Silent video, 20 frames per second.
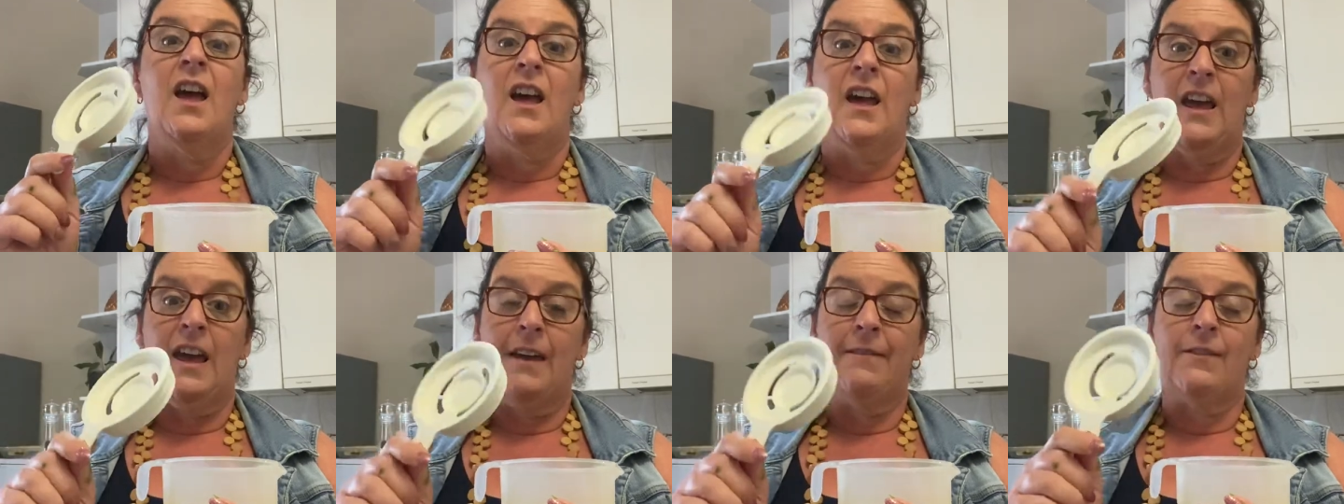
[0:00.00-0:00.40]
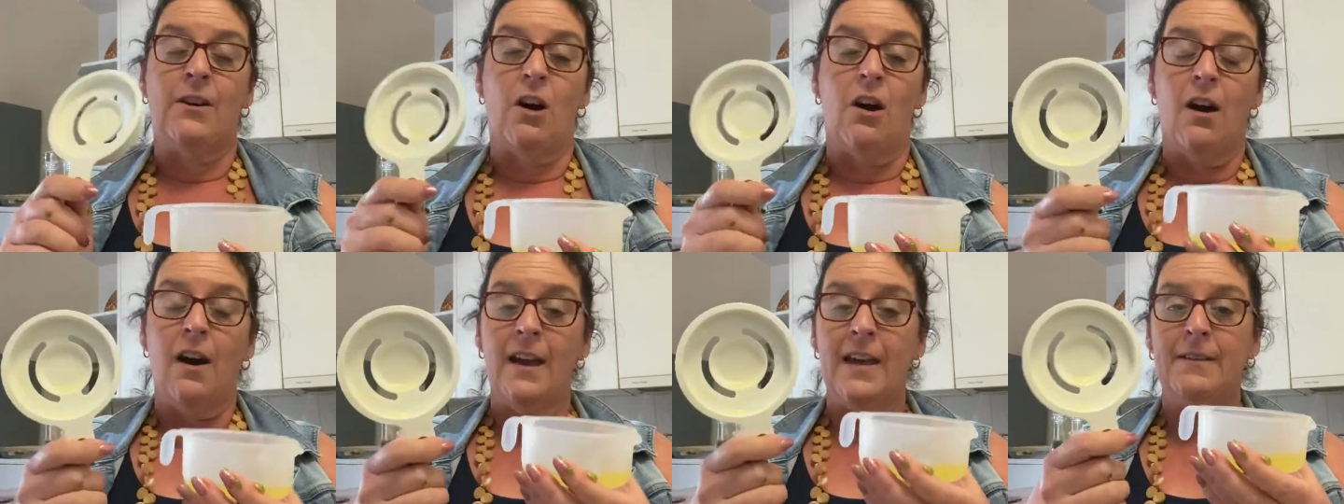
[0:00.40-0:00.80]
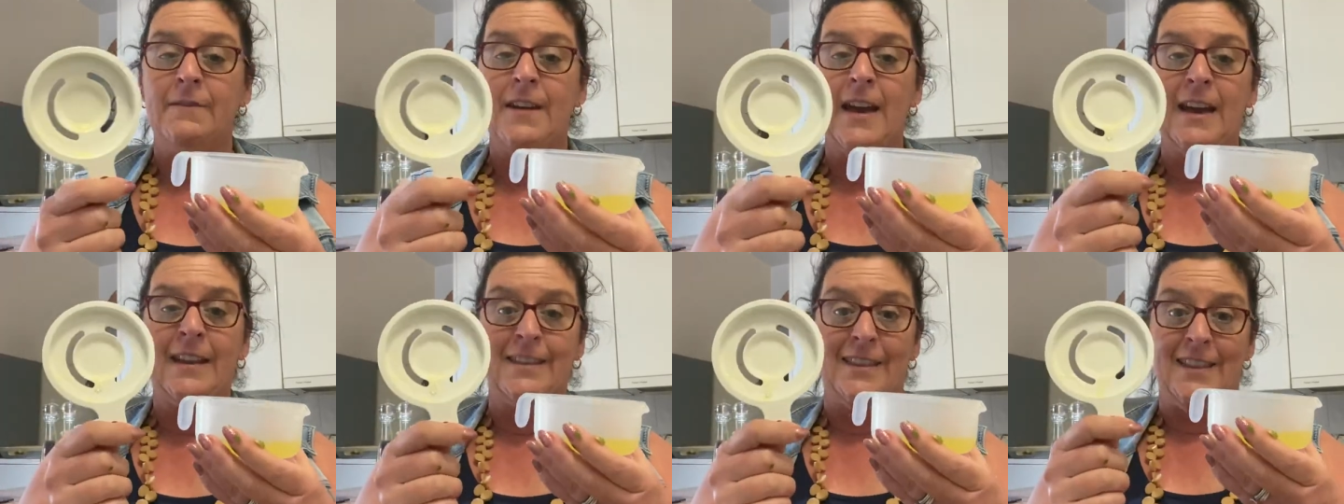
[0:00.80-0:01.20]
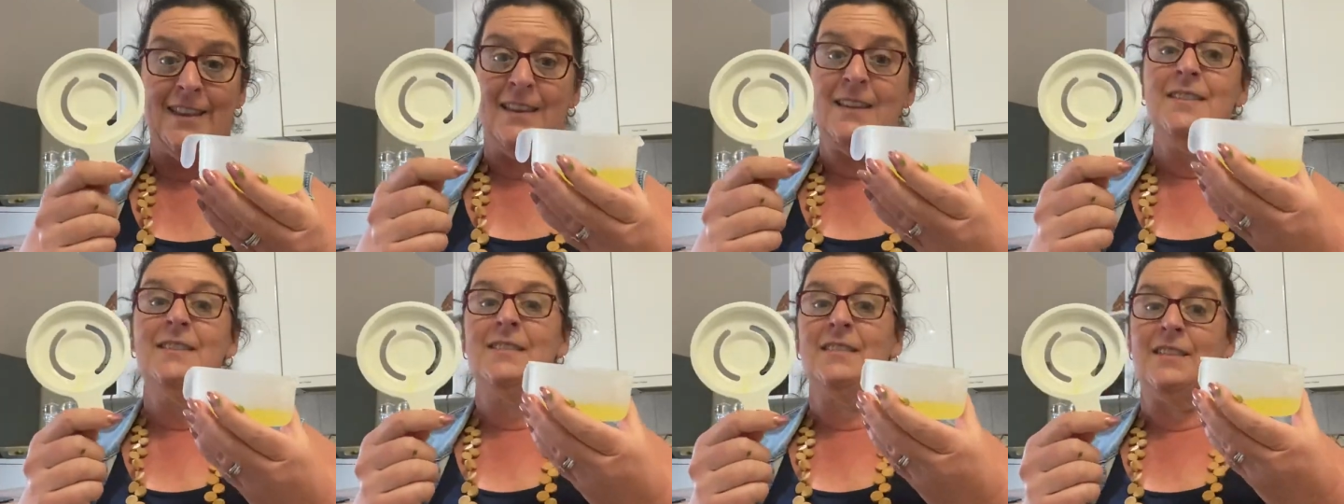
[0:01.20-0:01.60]
ever. I have had
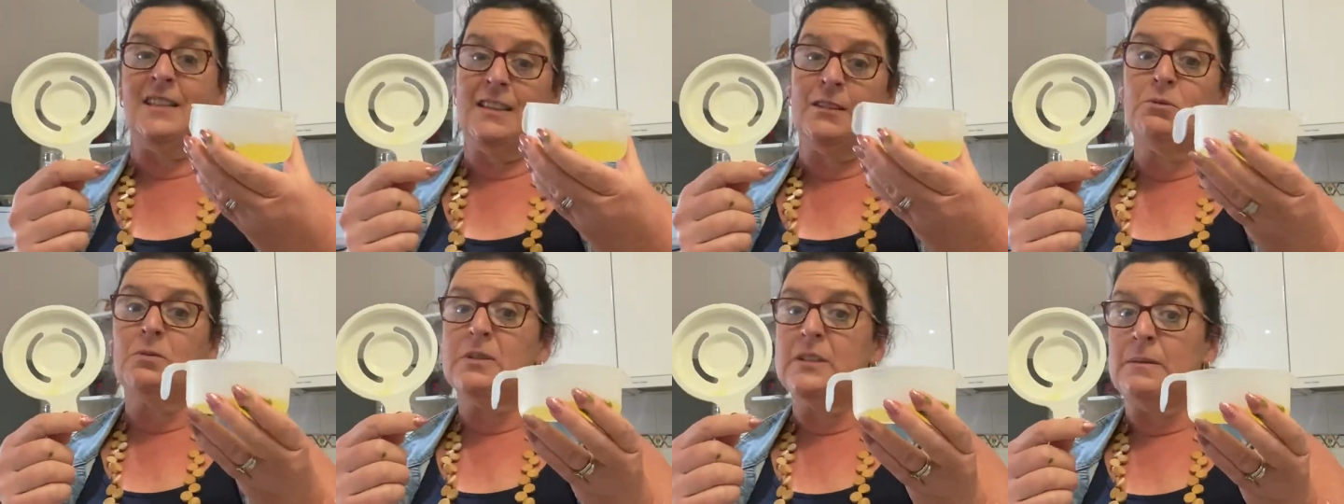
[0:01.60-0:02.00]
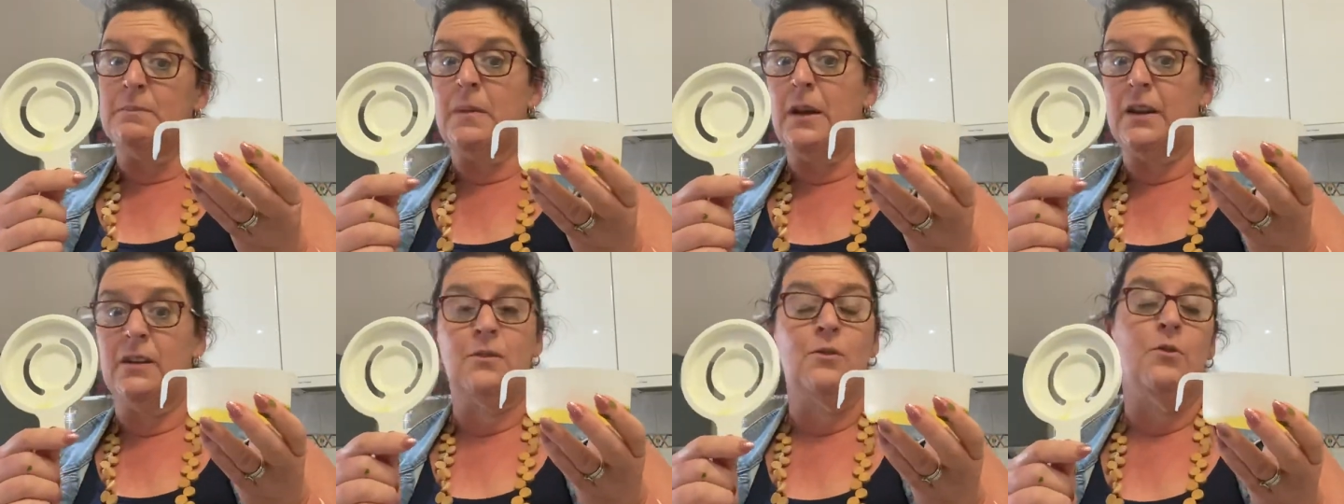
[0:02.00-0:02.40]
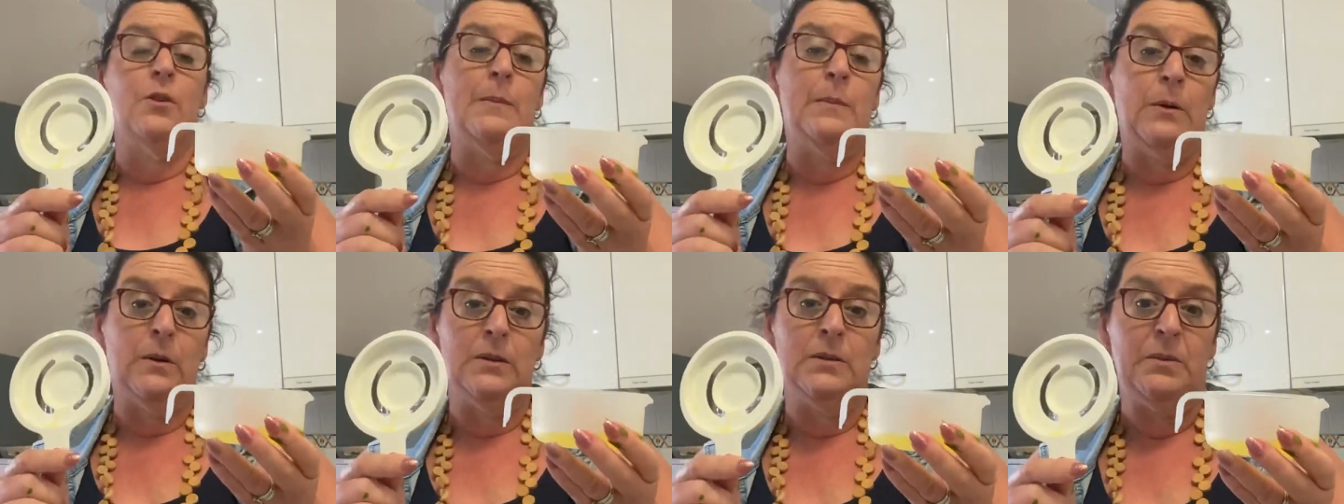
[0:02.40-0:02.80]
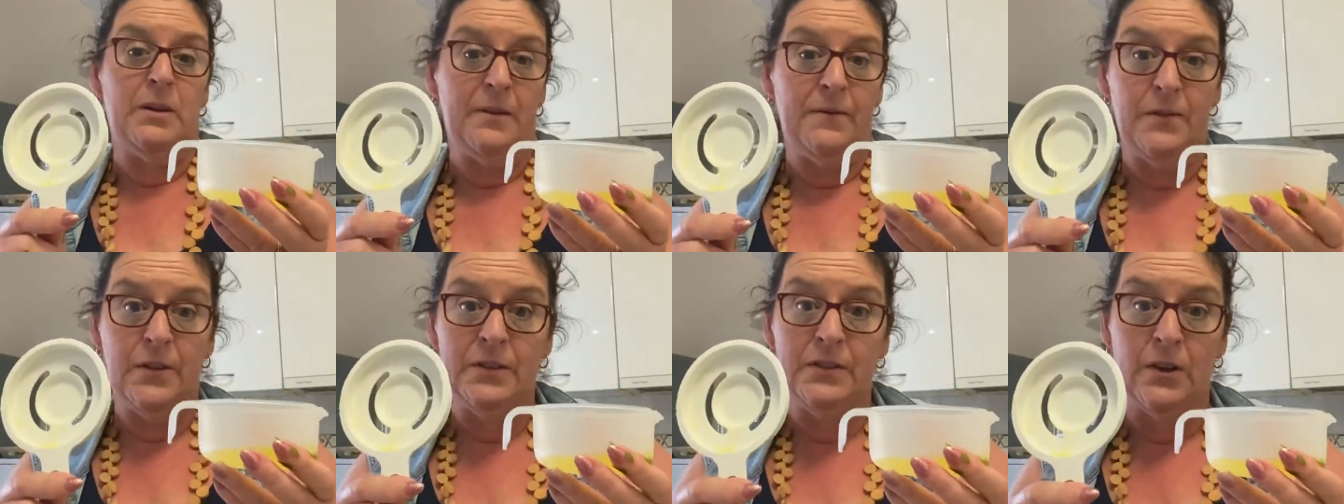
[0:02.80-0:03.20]
this. This was in my glory box when
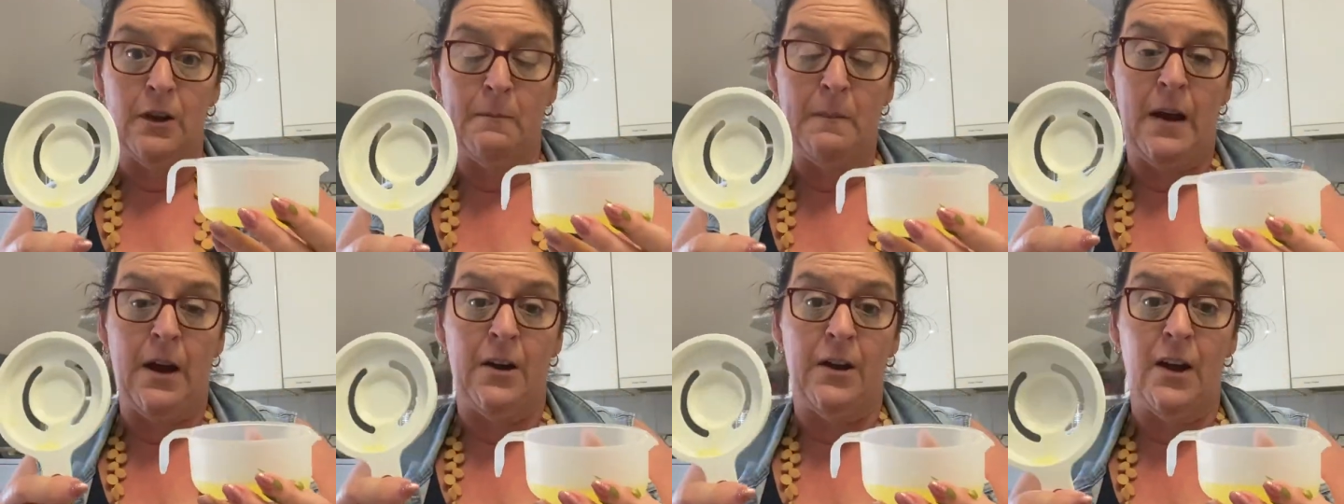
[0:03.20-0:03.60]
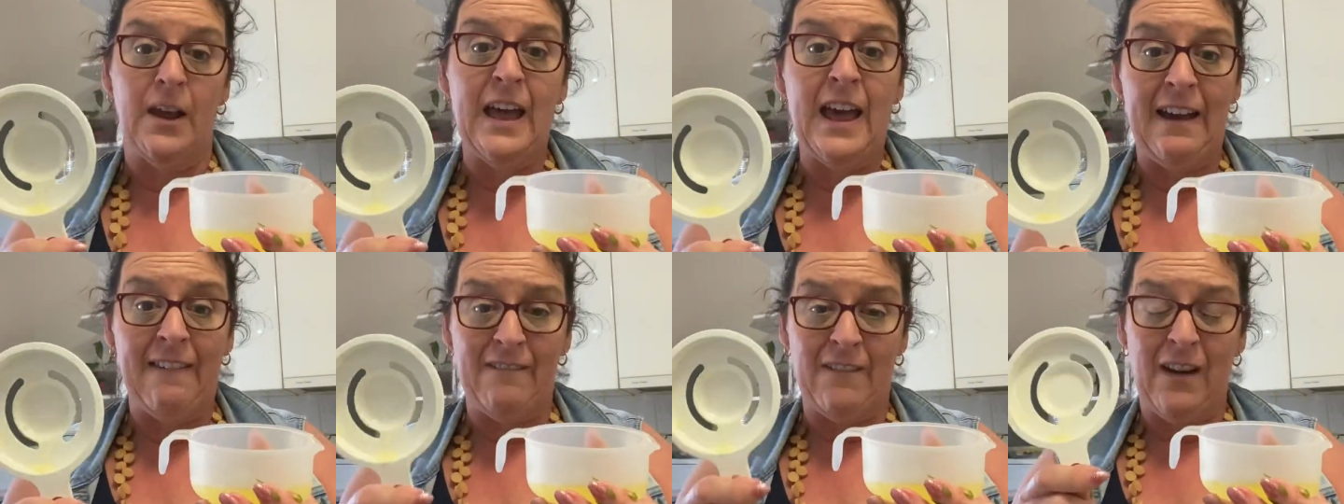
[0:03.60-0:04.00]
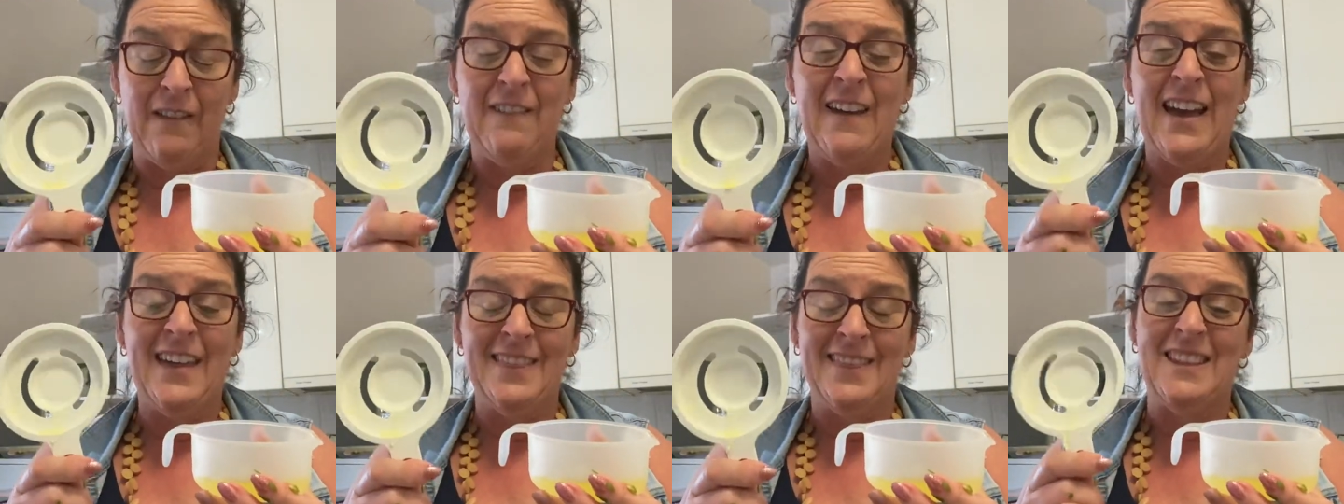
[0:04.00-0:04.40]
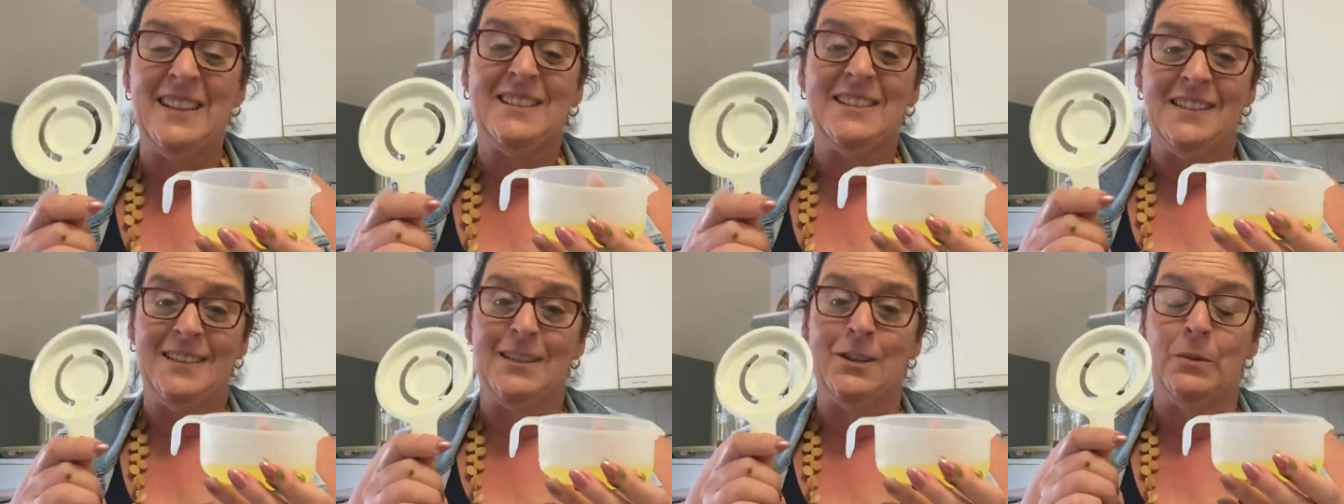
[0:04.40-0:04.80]
I first got married. I've had
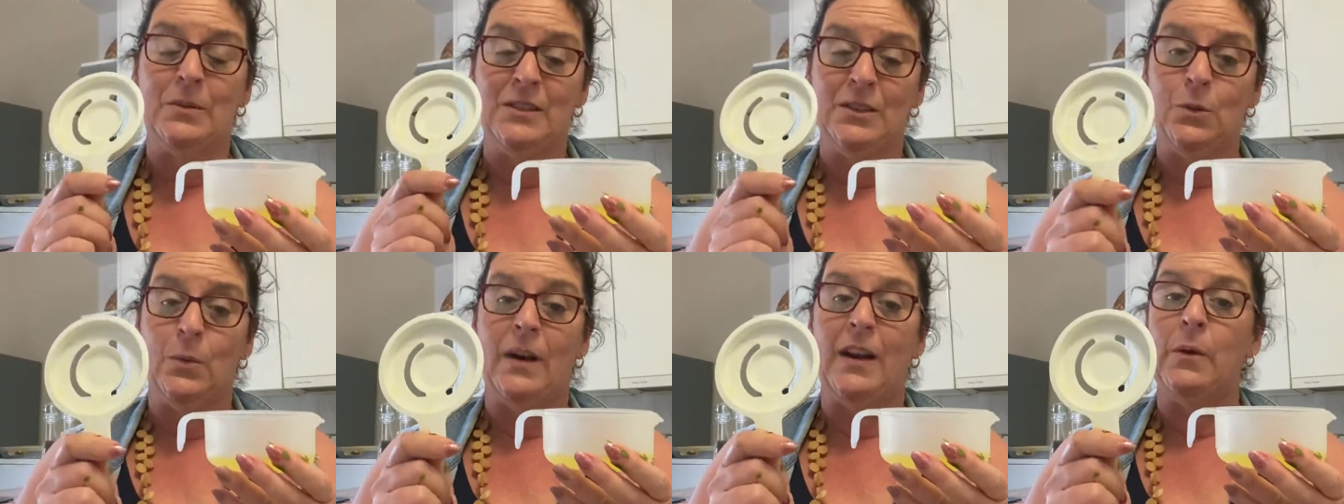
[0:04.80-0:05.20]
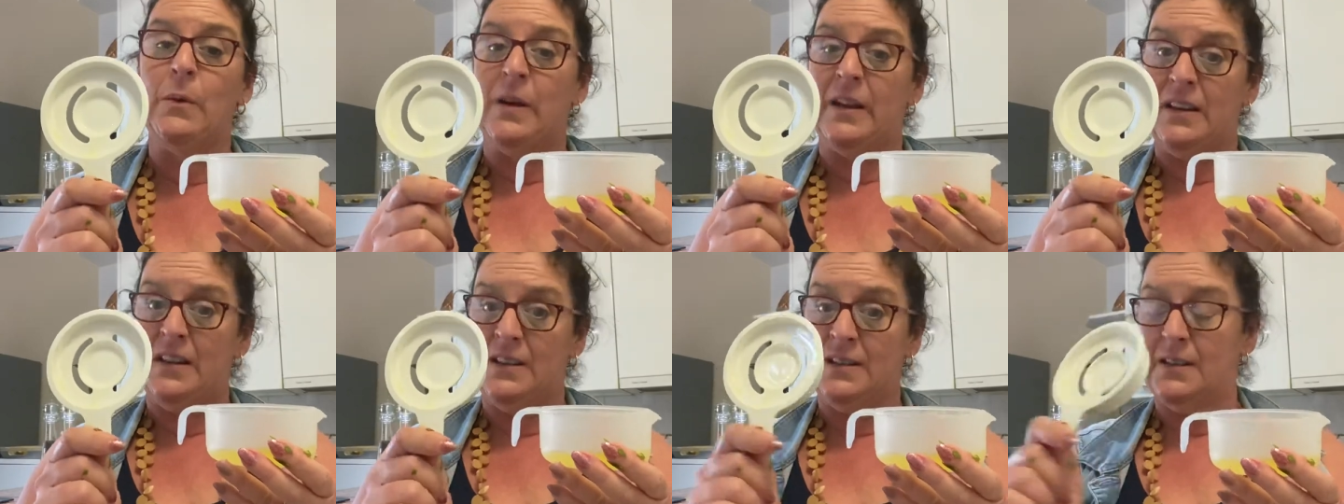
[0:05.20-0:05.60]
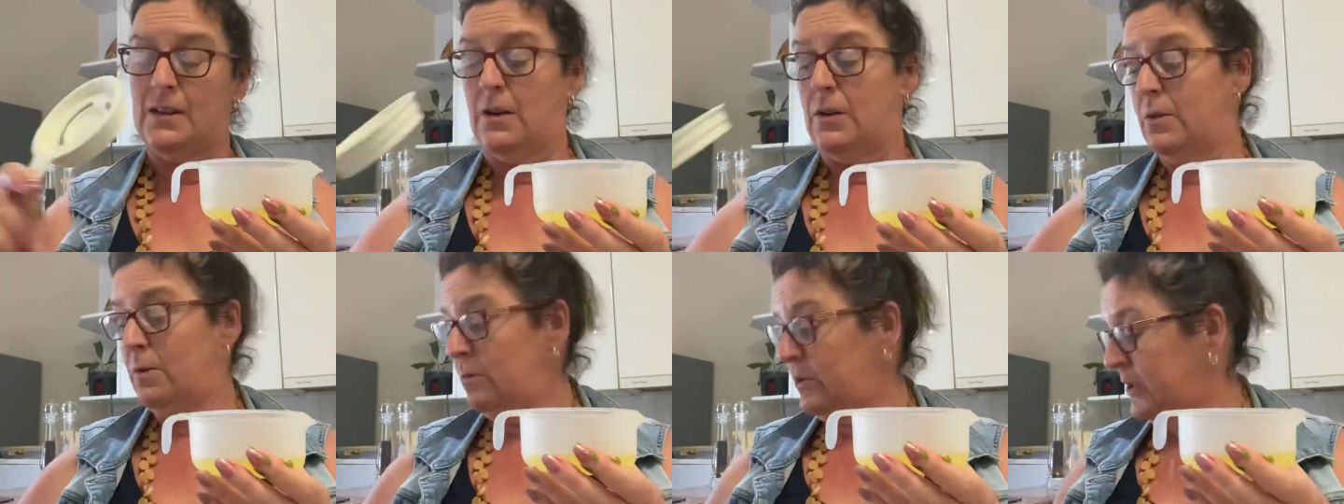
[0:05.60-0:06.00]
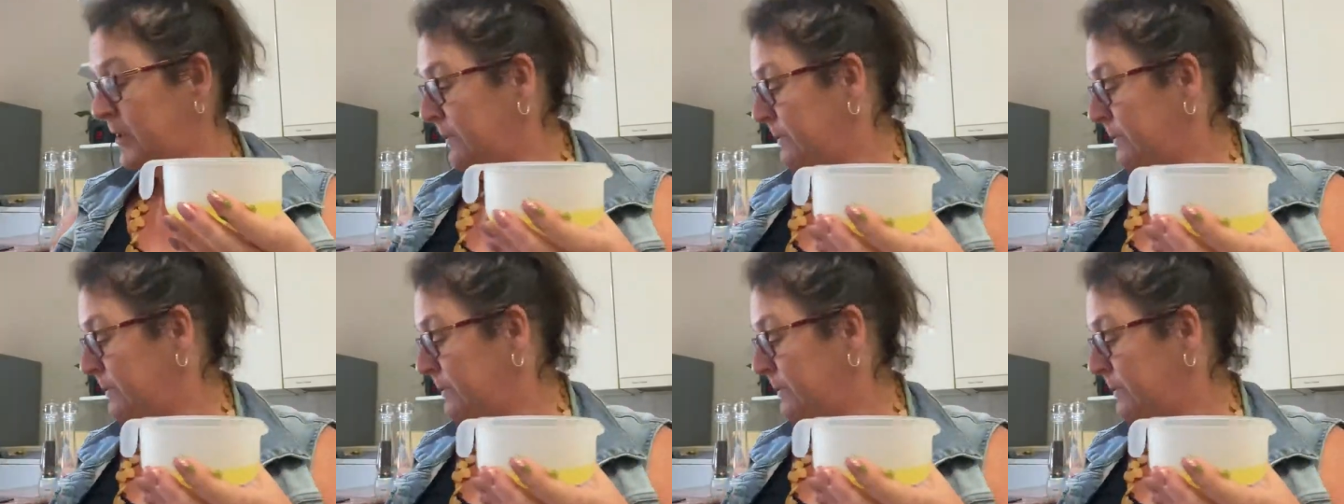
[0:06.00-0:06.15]
this since I was 21 years old,